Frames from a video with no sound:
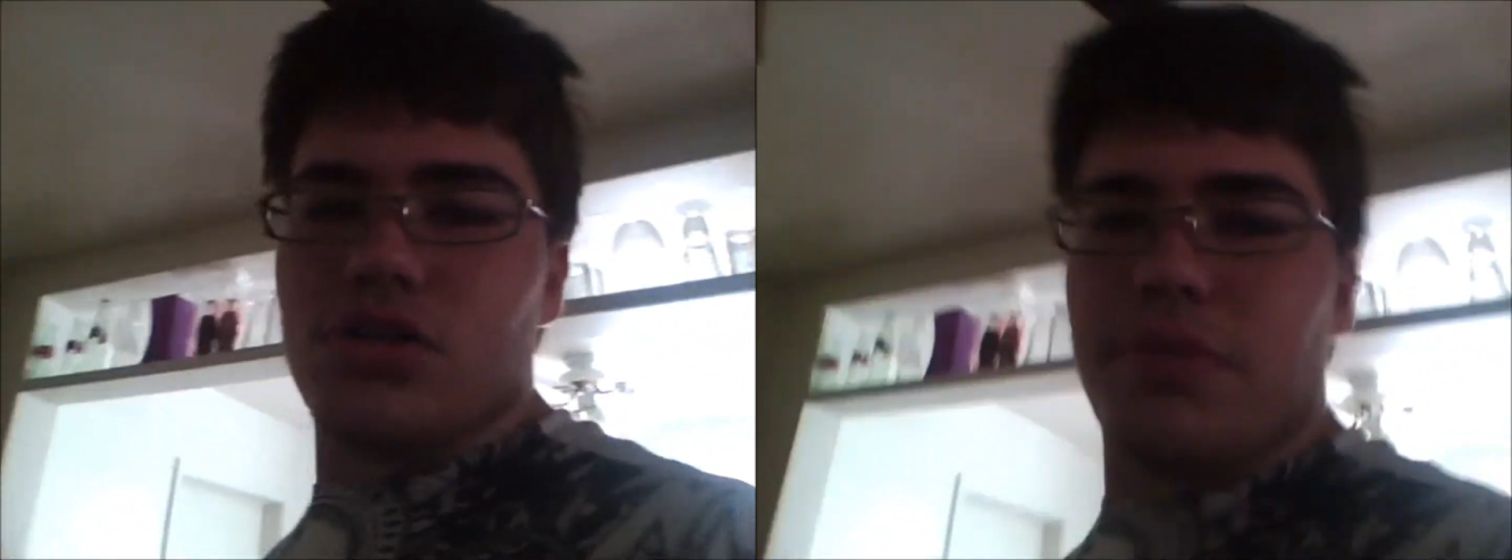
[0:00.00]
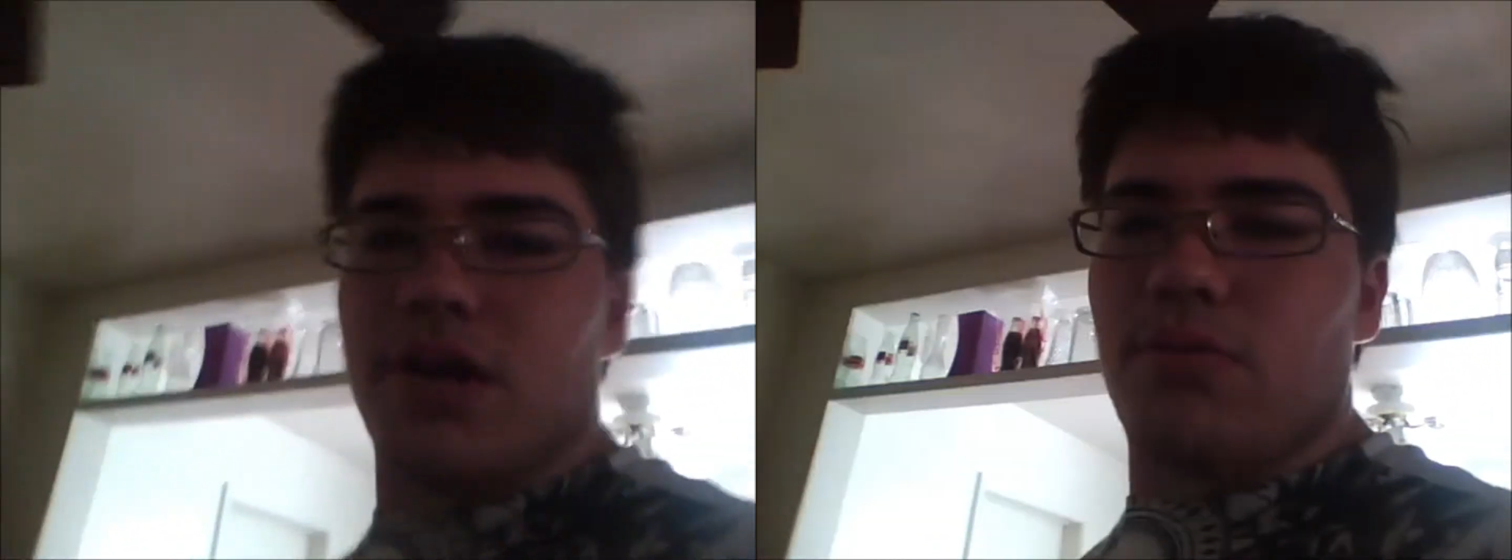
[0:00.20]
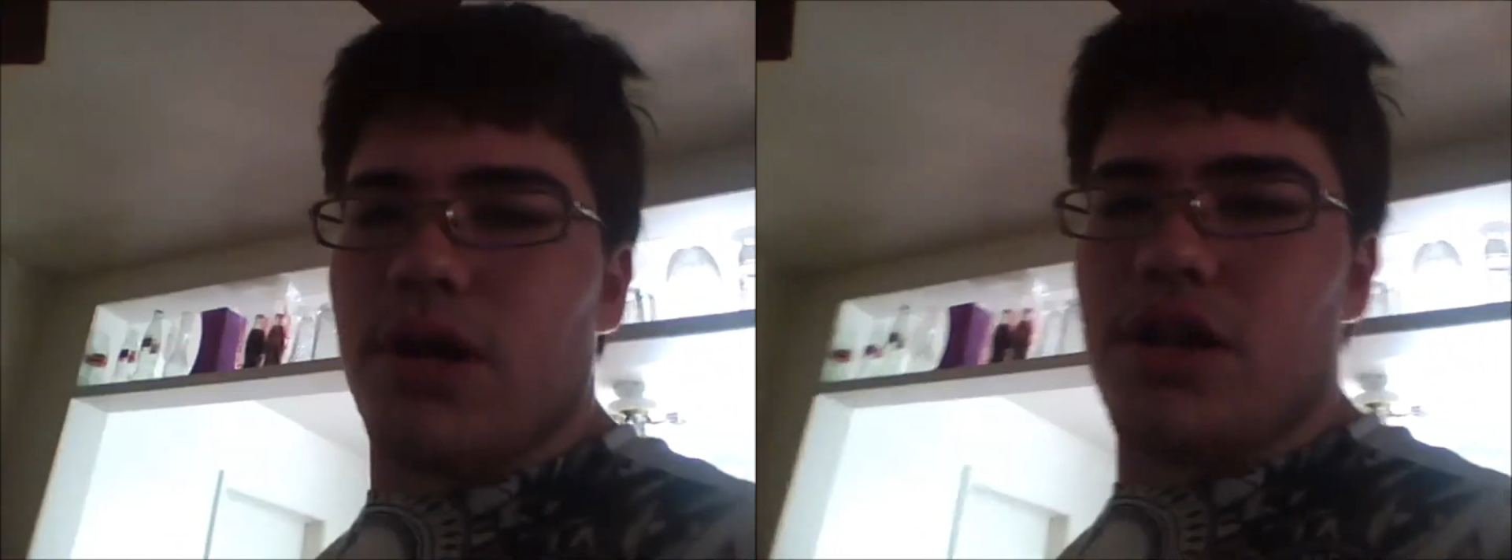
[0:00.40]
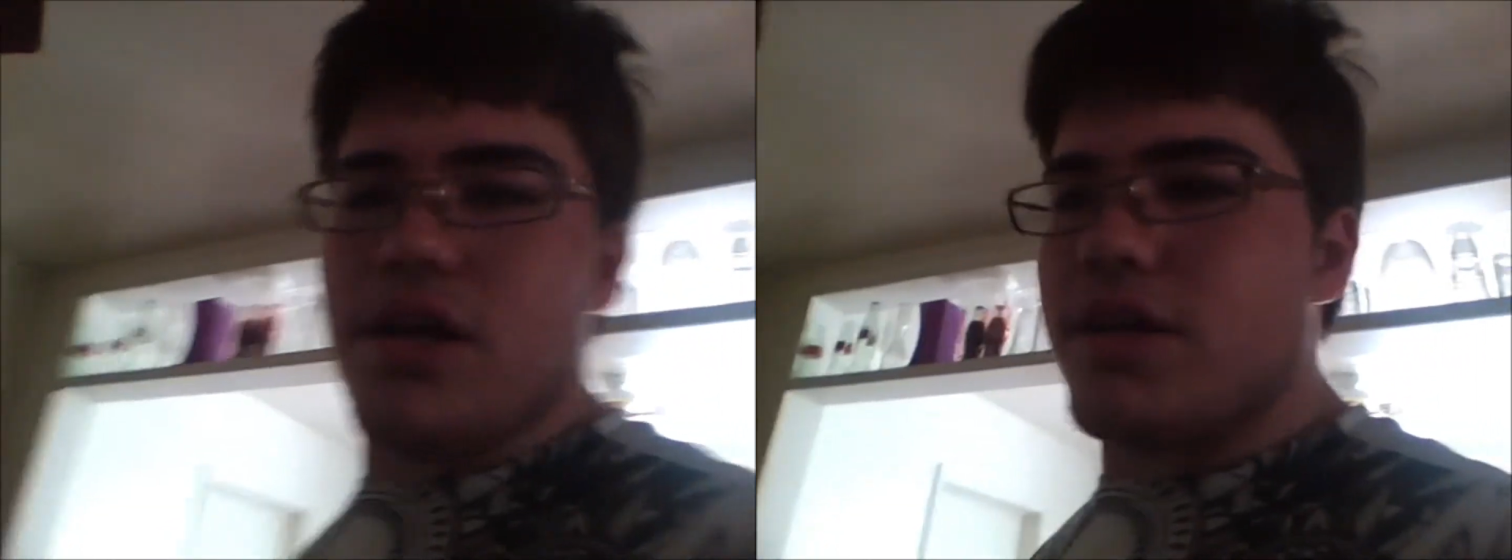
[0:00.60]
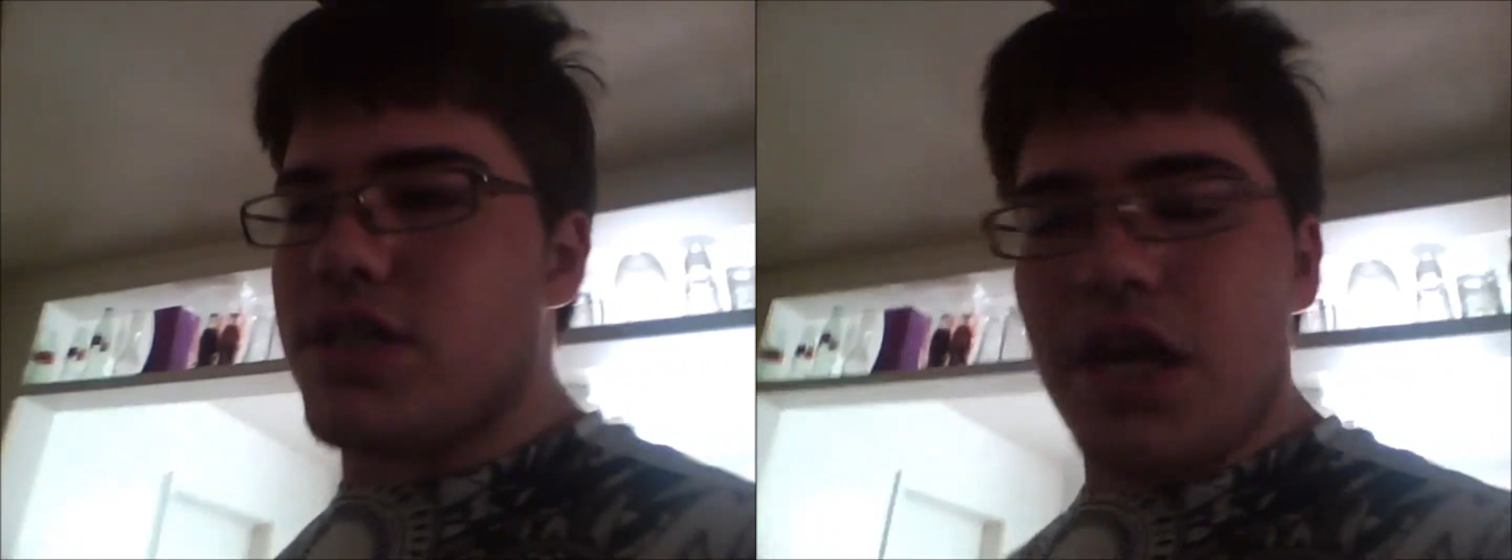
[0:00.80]
no matter what it
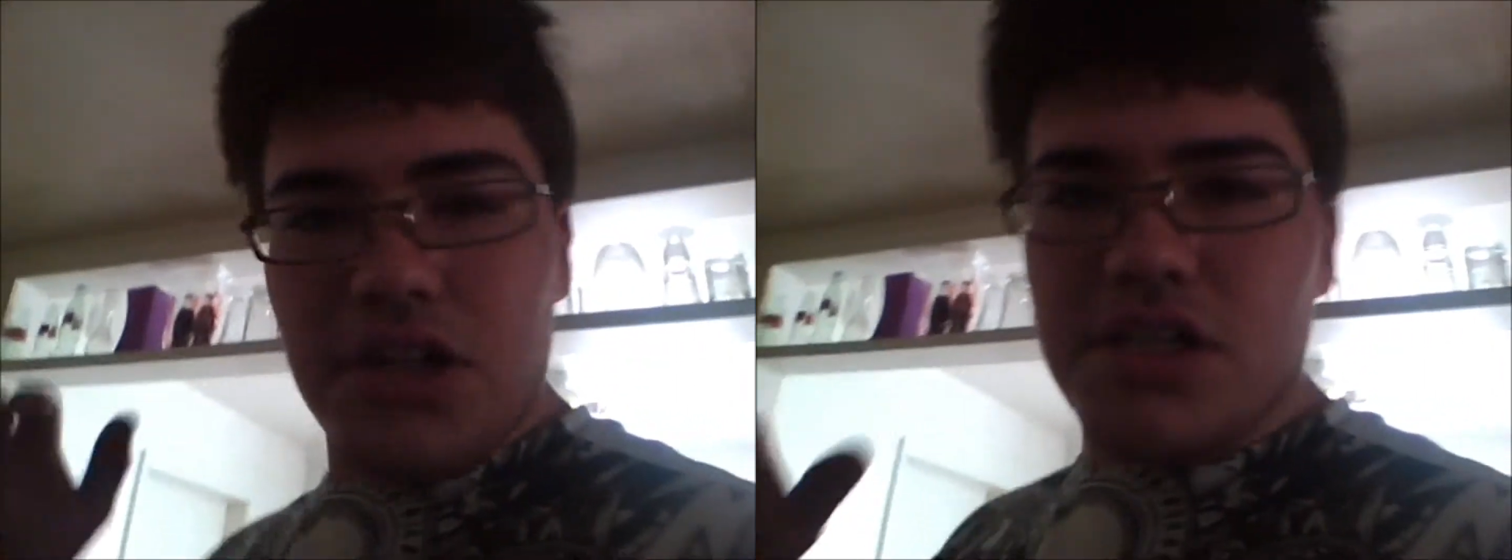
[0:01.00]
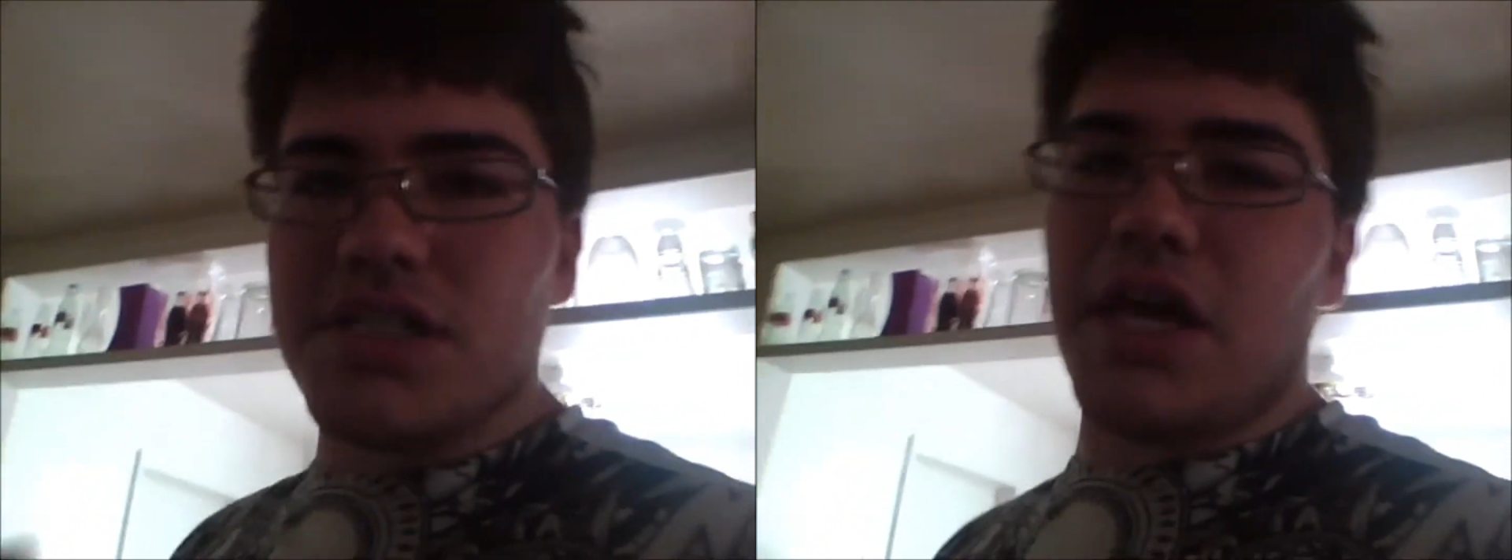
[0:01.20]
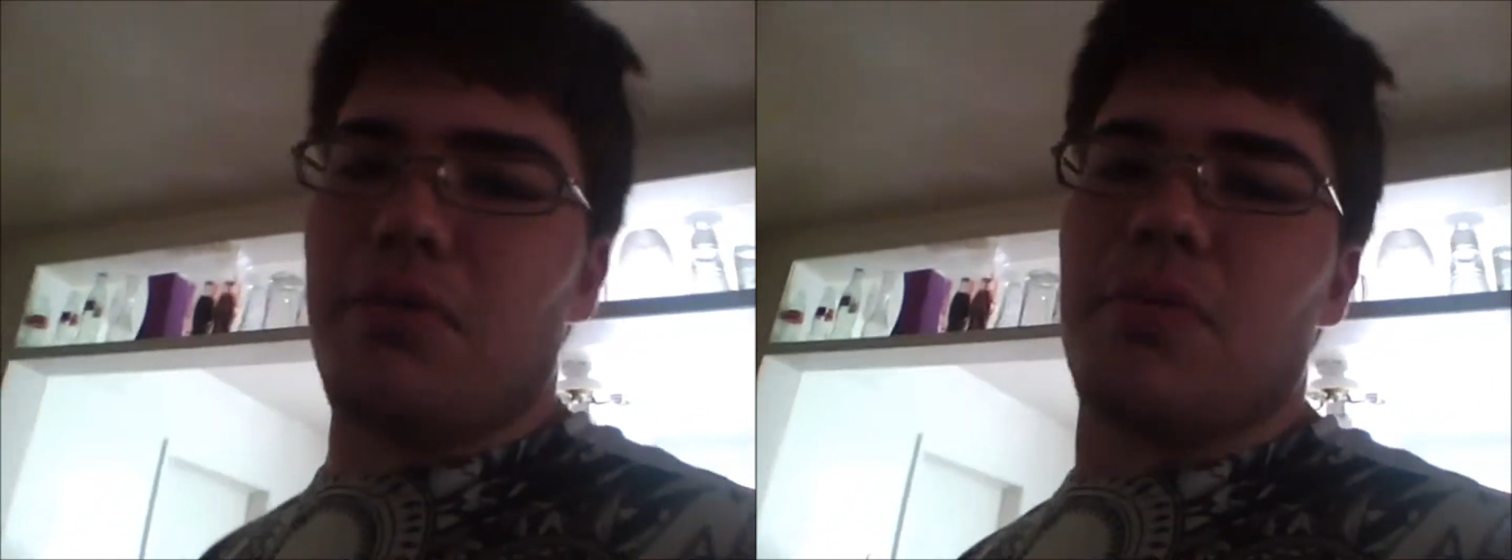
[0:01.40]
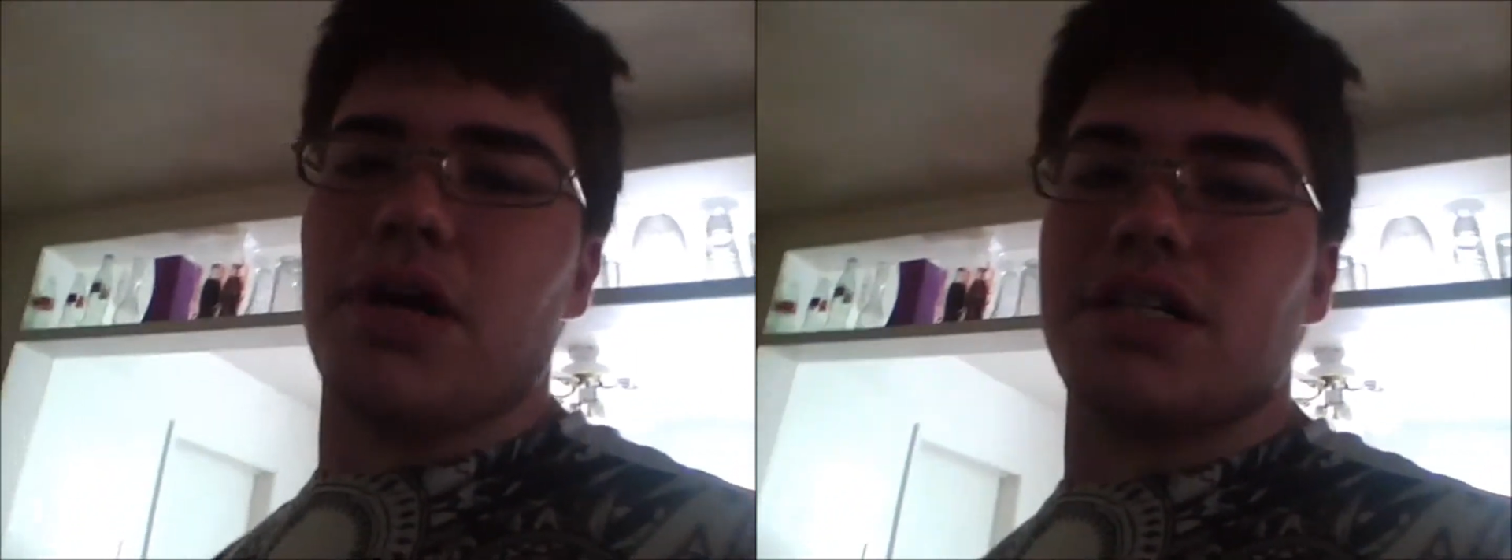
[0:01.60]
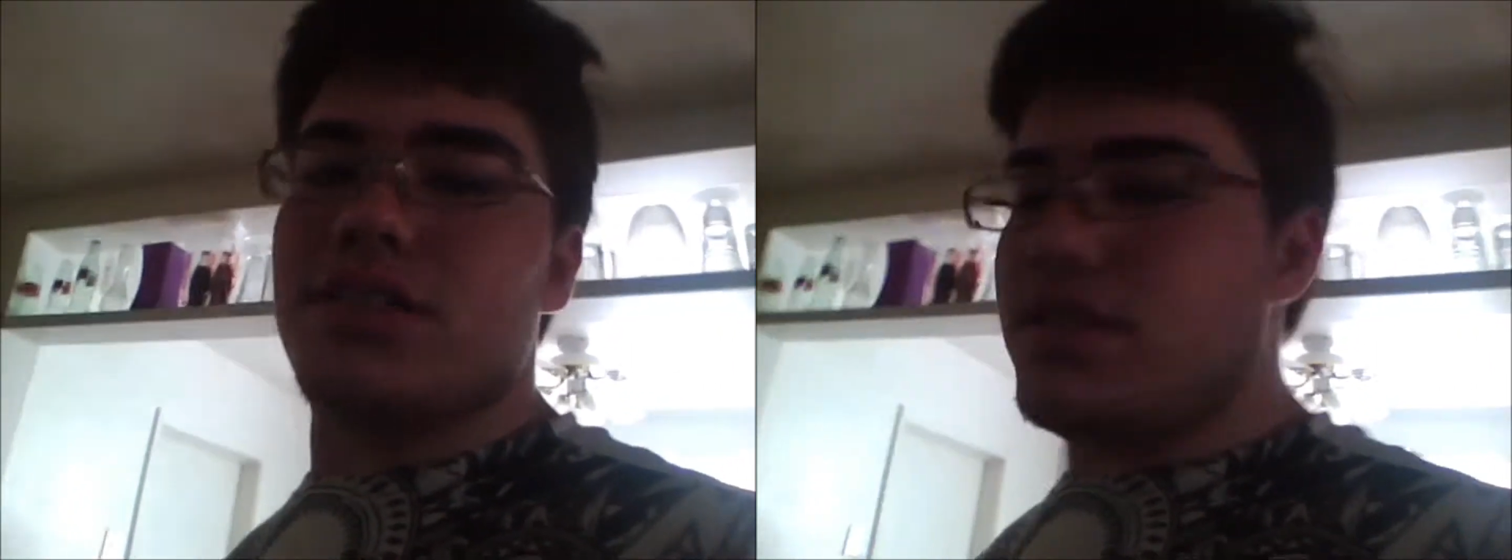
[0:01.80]
is, at discount
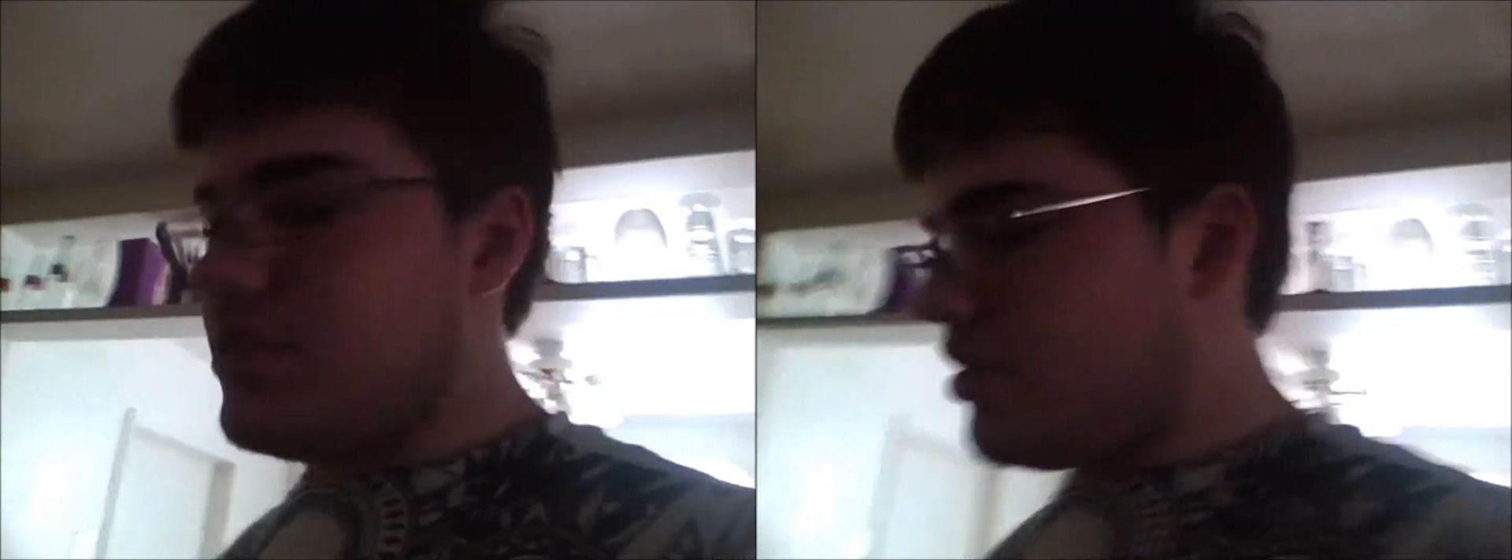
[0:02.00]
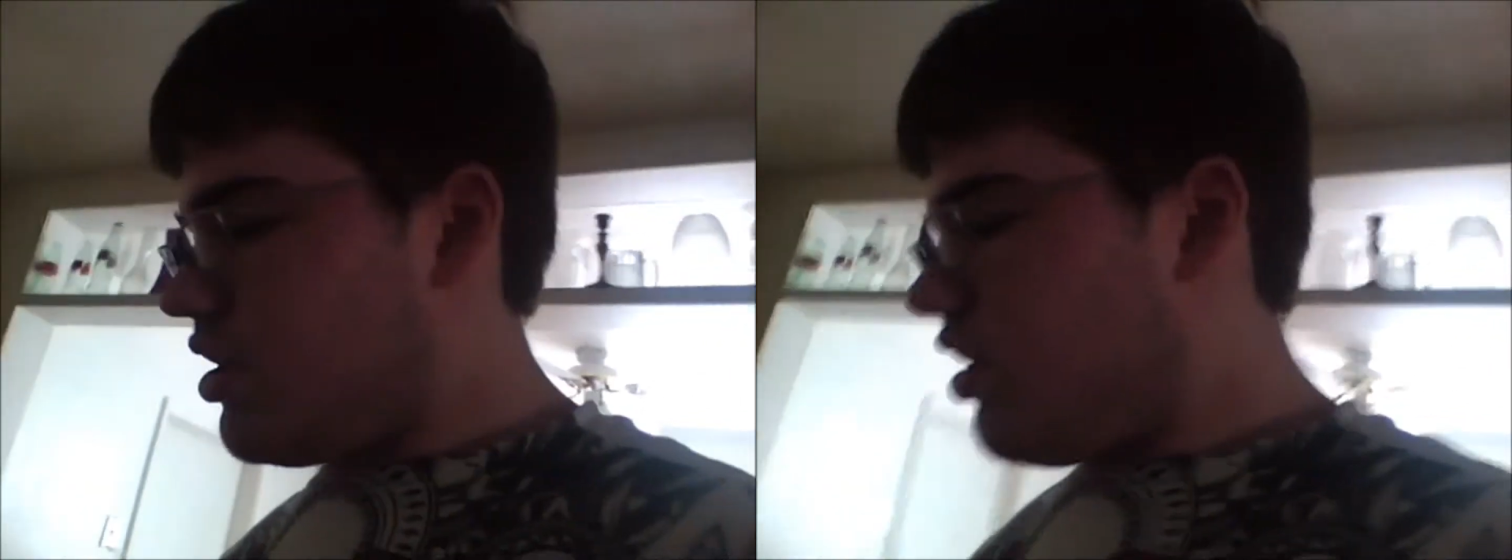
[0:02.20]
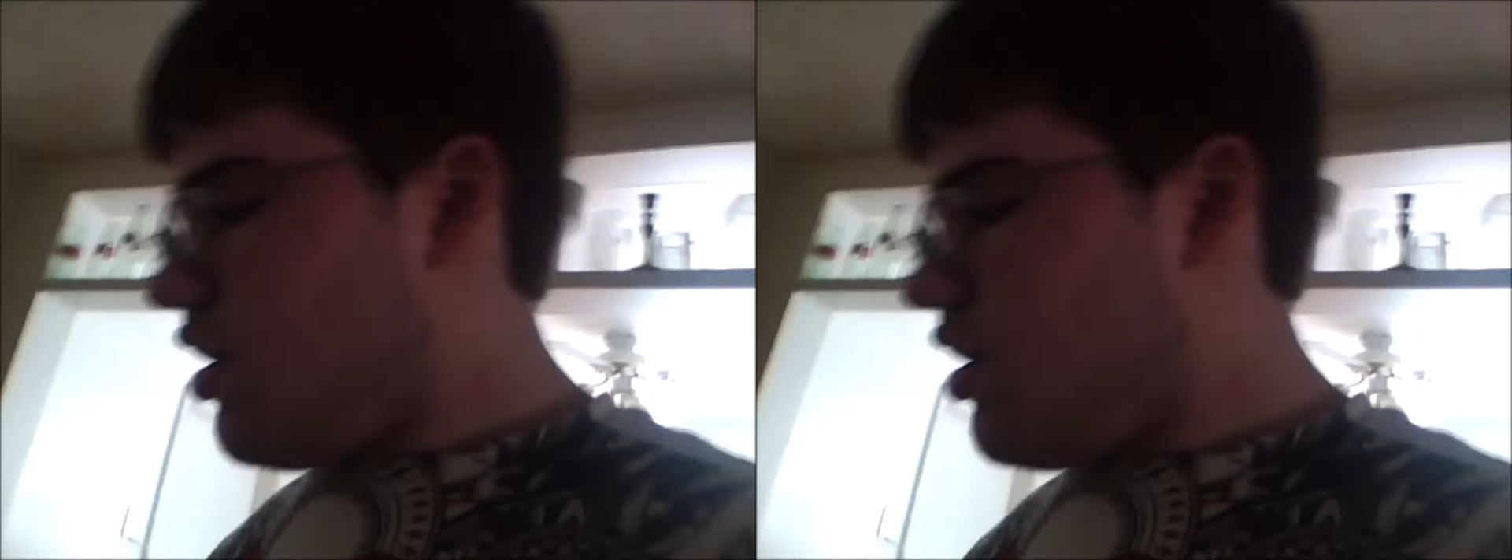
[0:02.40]
prices.